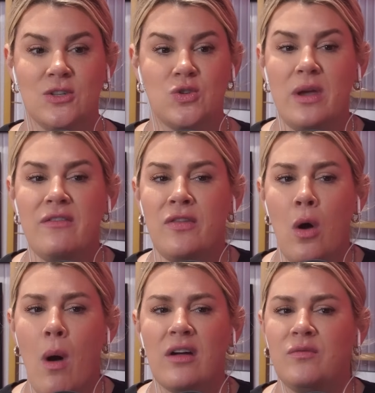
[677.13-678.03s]
So even
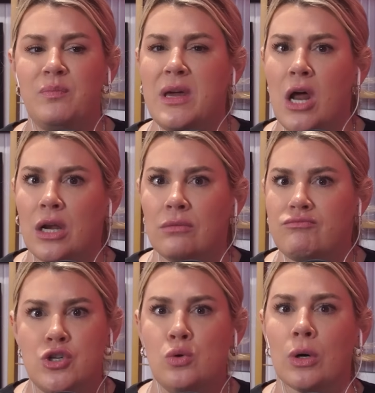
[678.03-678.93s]
though I've been
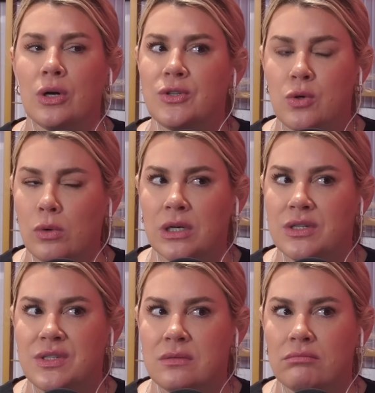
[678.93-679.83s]
on 2 world
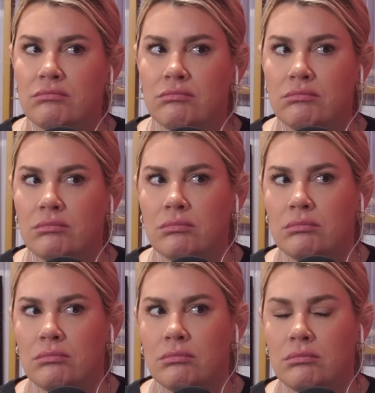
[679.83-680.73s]
tours,
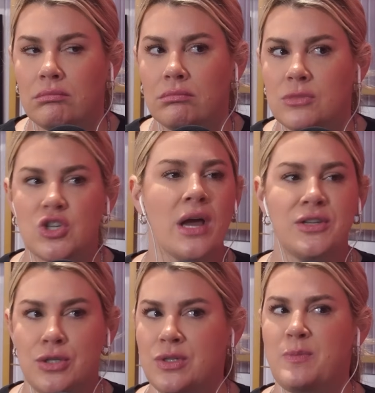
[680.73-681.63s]

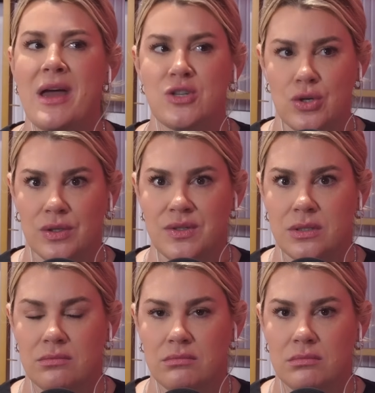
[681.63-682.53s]
shot 2
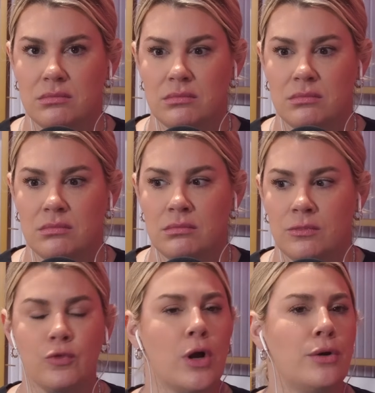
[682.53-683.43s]
specials,
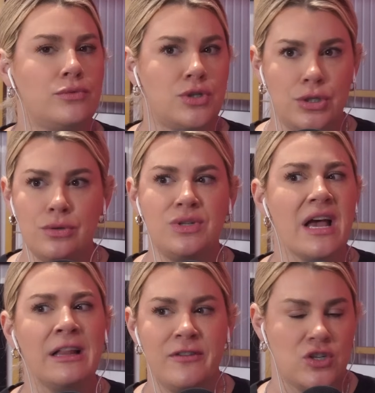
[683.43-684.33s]
wrote 2
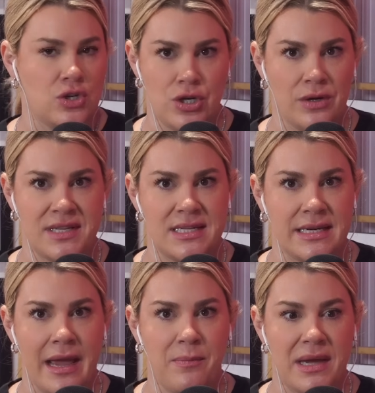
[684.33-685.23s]
television shows that
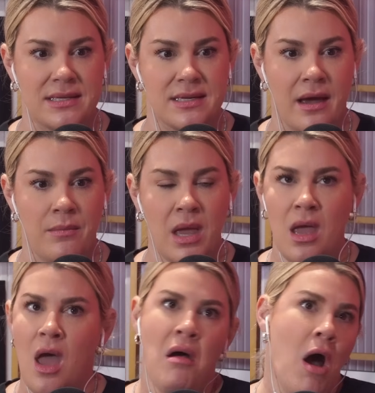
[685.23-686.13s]
didn't get picked up,
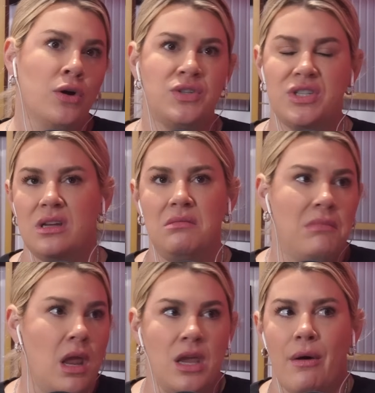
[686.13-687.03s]
hosted,
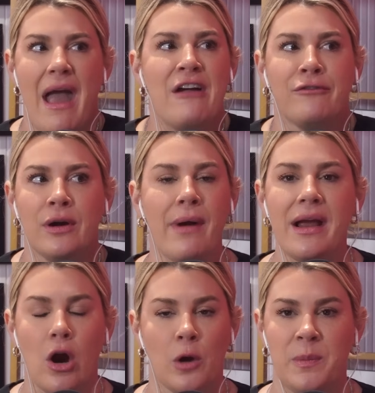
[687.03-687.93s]
every
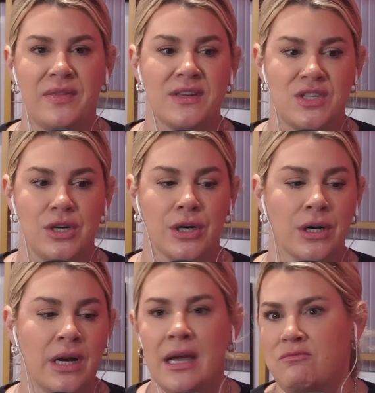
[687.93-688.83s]
red carpet this
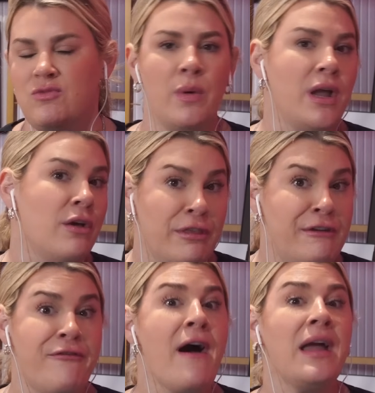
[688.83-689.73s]
year, doing
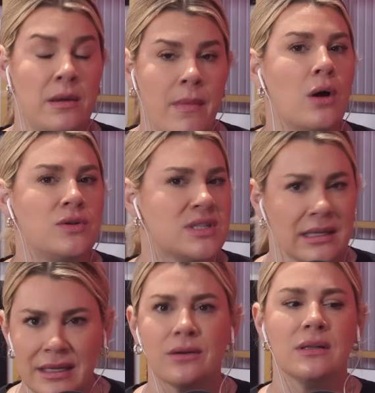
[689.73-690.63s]
the fucking most,
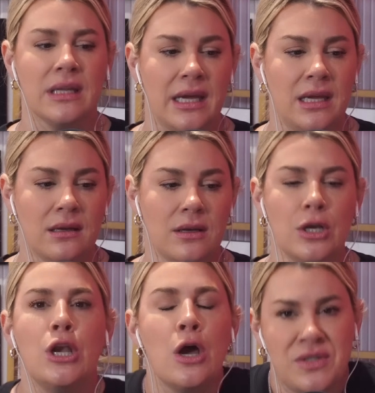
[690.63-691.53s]
literally
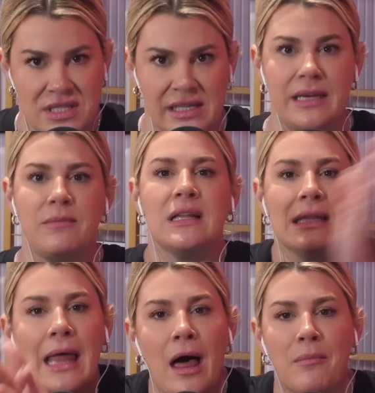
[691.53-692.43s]
no sleep,
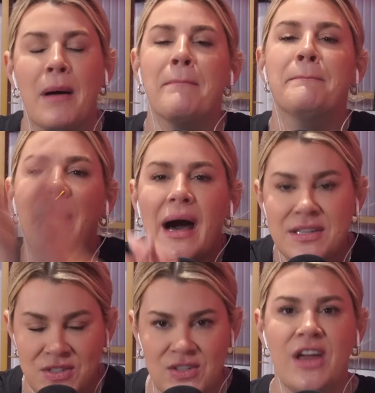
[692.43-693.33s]
club,
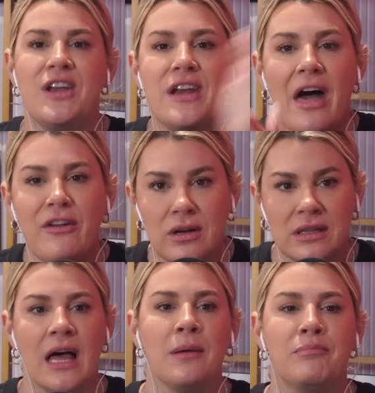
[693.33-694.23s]
bus, another
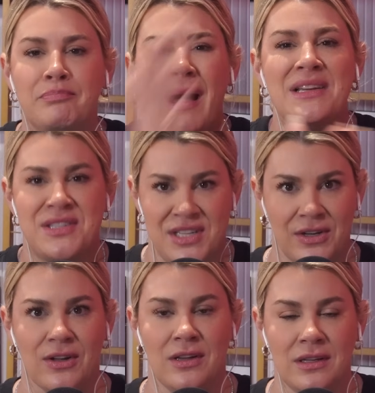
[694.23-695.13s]
club,
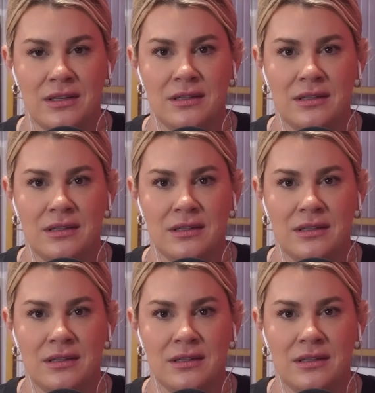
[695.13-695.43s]
bicycle,